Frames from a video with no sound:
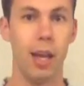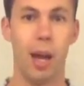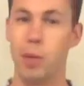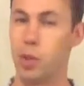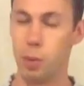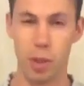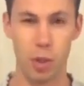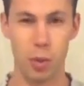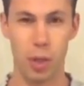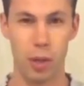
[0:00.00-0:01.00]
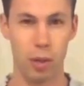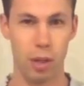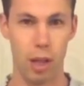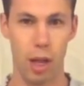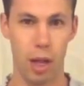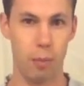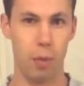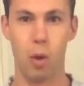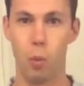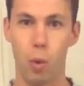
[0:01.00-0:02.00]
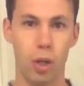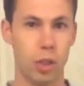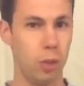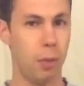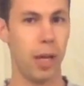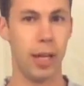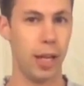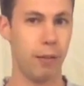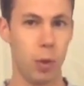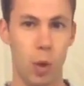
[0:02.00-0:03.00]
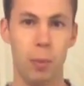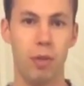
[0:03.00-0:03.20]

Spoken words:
I'm assuming you're doing it at work, so you might not have equipment